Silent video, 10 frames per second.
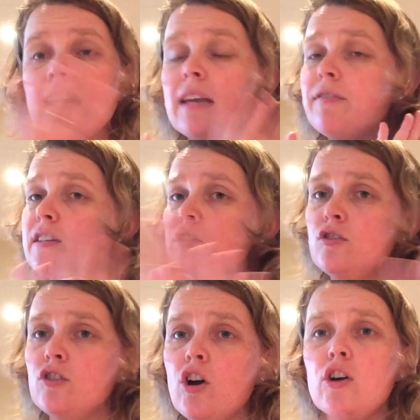If it's
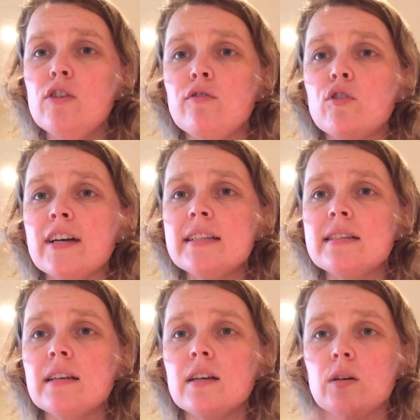no
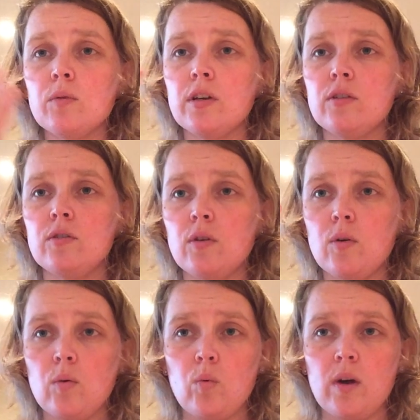voice, we use
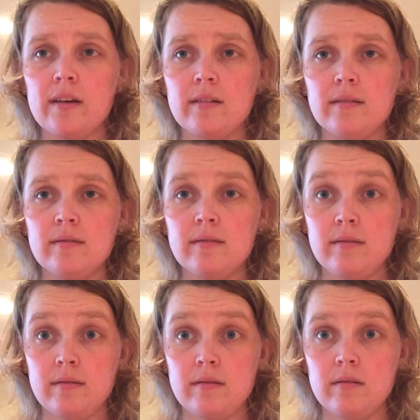1.
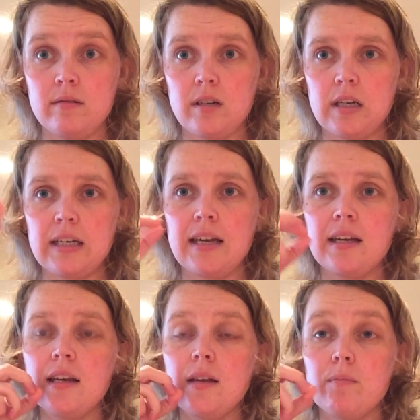Okay,
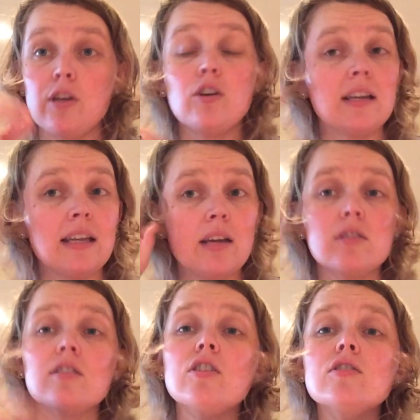but you can hear
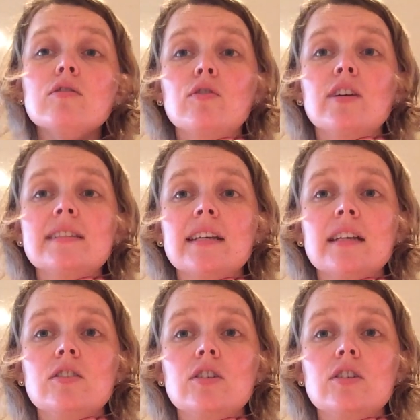it, so use your voice here.